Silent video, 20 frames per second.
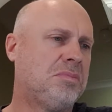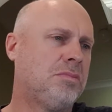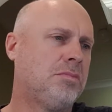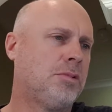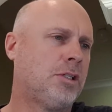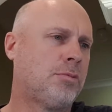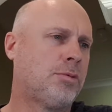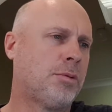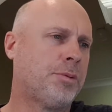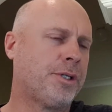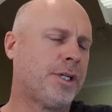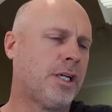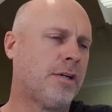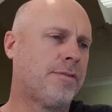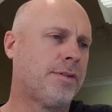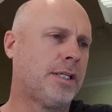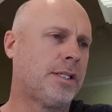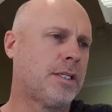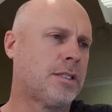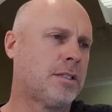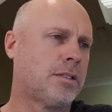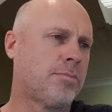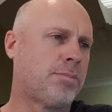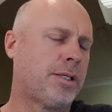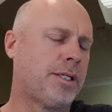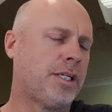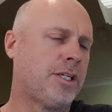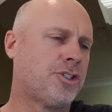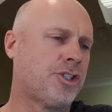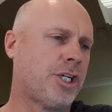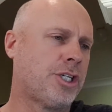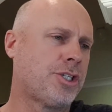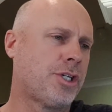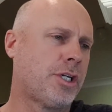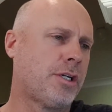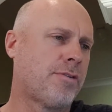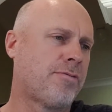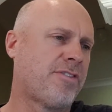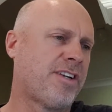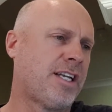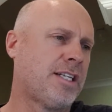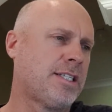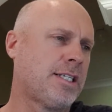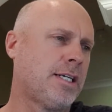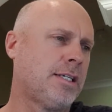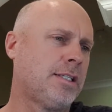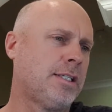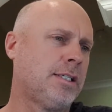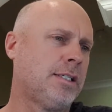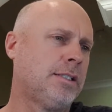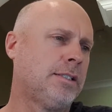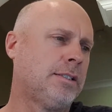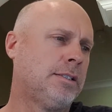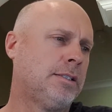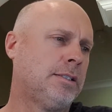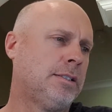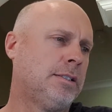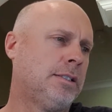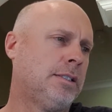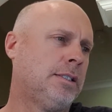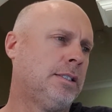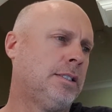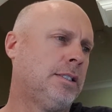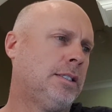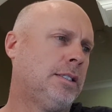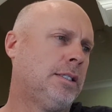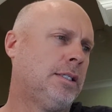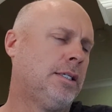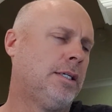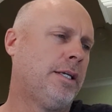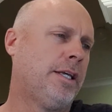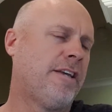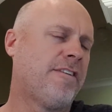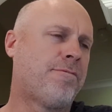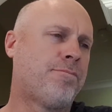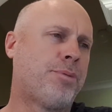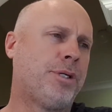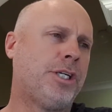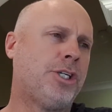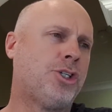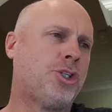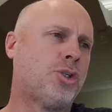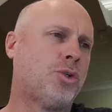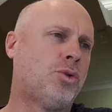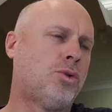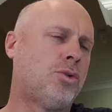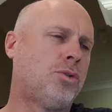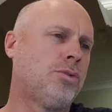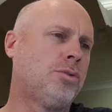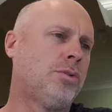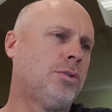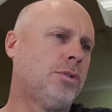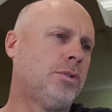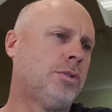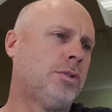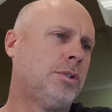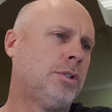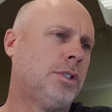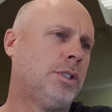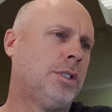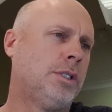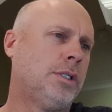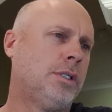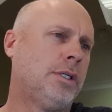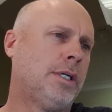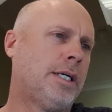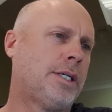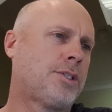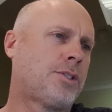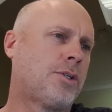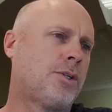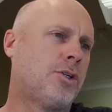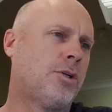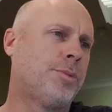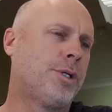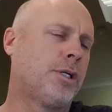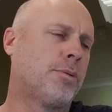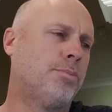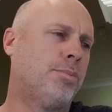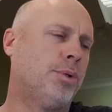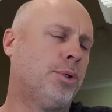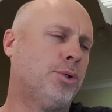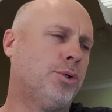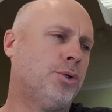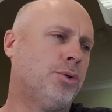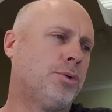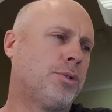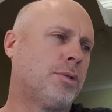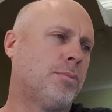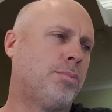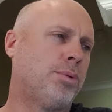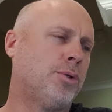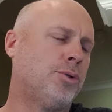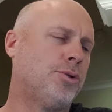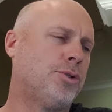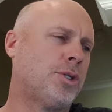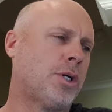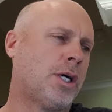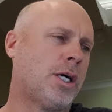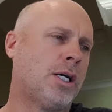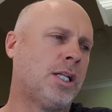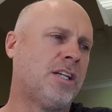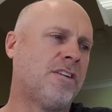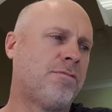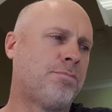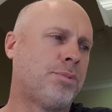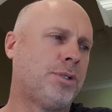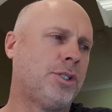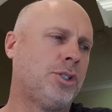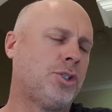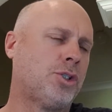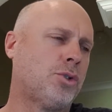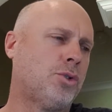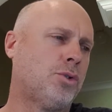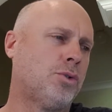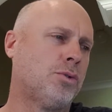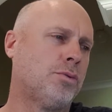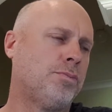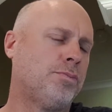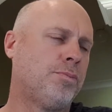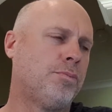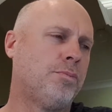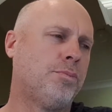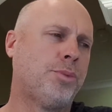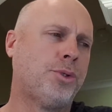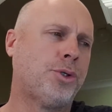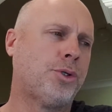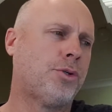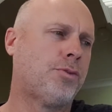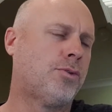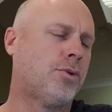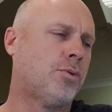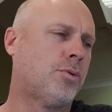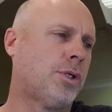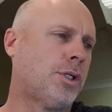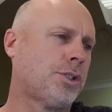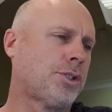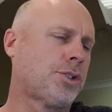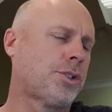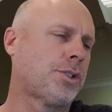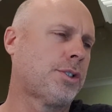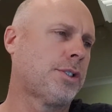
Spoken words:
It'll probably go for that. There's plenty of Gégère fans out there. FP Jaune, Astronomic Blue. It's a blue dial FP Jaune. Beautiful watch.